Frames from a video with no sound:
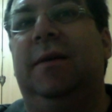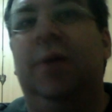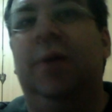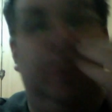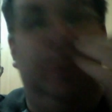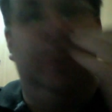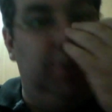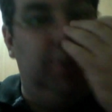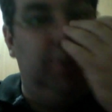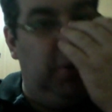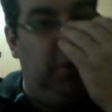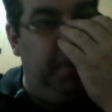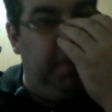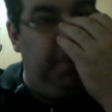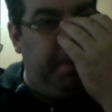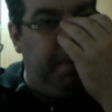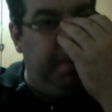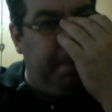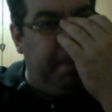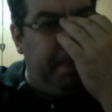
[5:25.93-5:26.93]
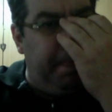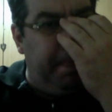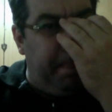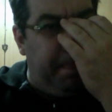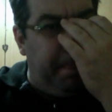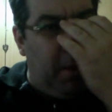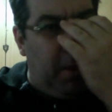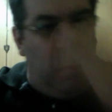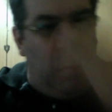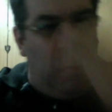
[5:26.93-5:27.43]
So
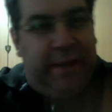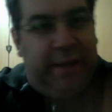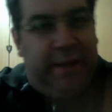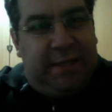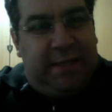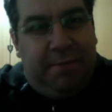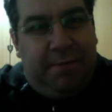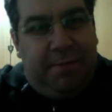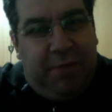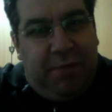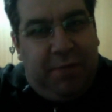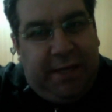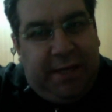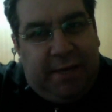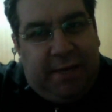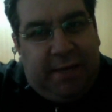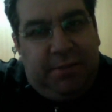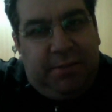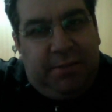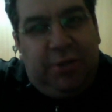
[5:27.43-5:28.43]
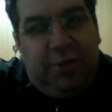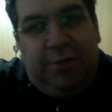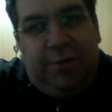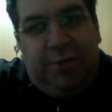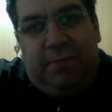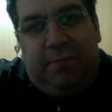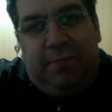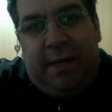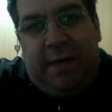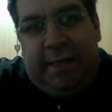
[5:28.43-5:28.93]
when something comes to your
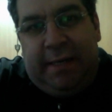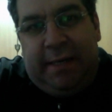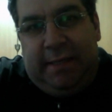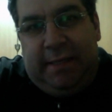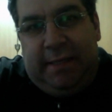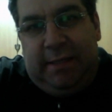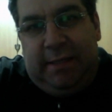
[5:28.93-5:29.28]
mind